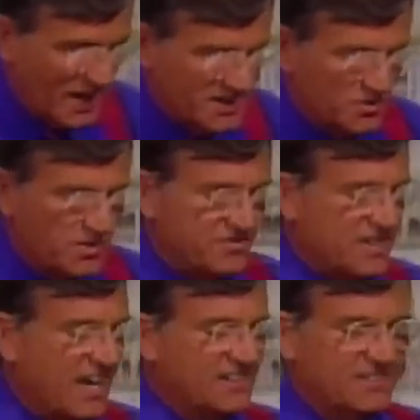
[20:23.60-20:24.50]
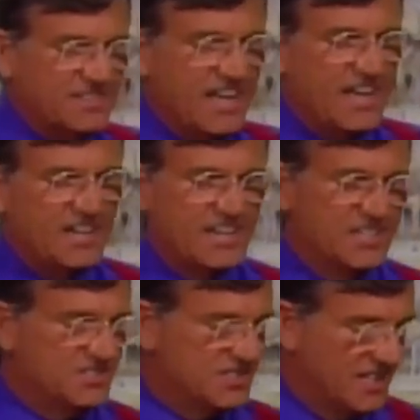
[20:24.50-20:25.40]
the one that we've done. There
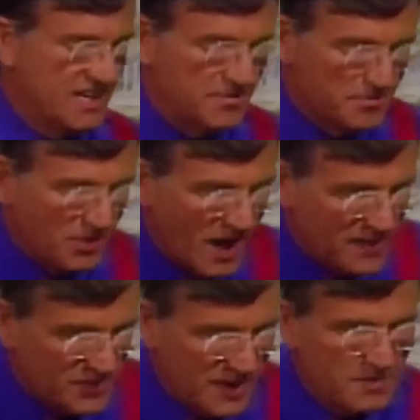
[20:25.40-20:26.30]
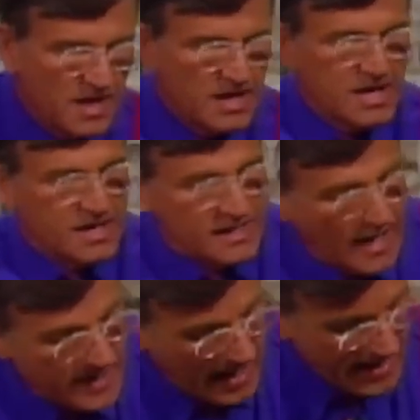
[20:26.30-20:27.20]
is the prime rib.
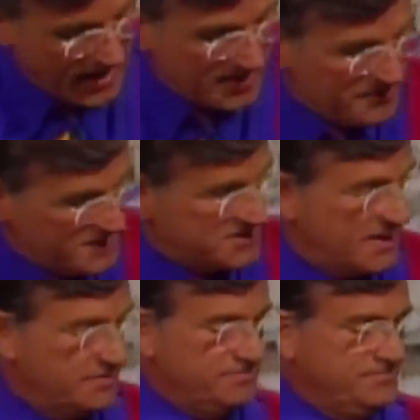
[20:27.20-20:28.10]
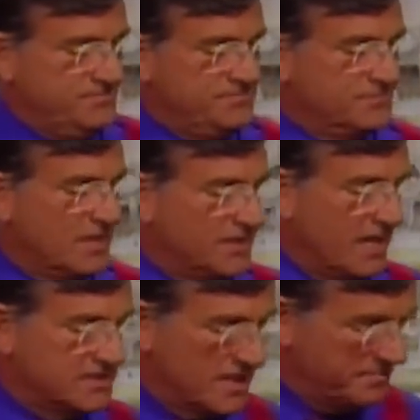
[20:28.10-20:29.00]
Now, I must say
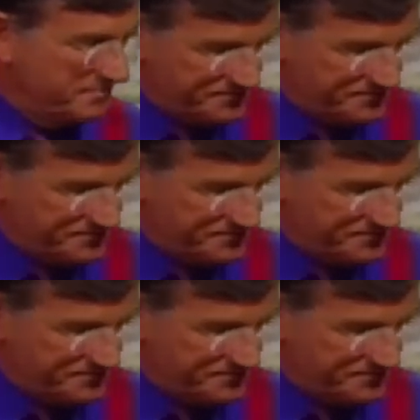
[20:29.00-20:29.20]
that